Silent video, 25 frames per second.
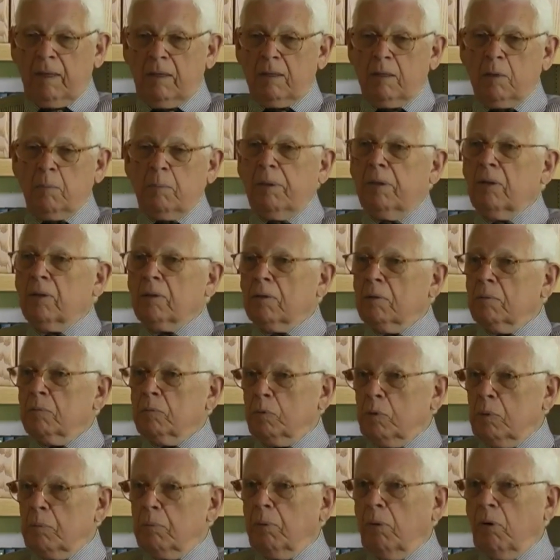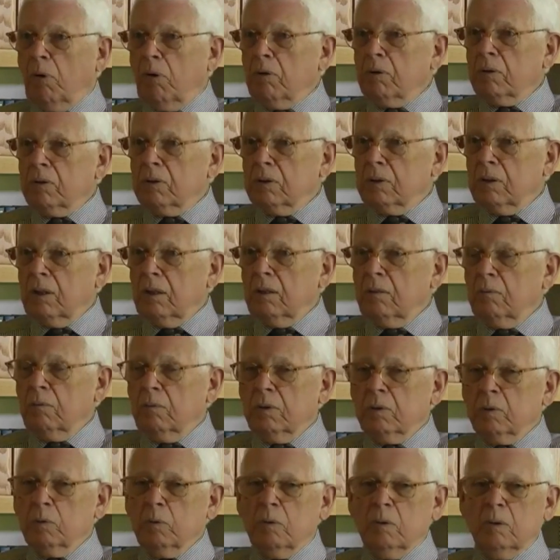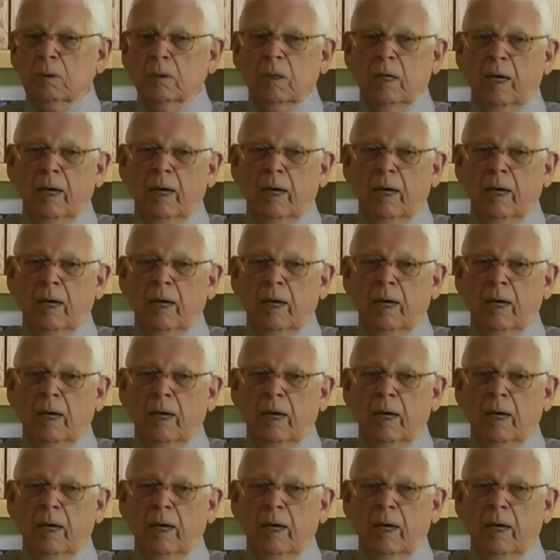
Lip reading: the pilgrims' reports then, which were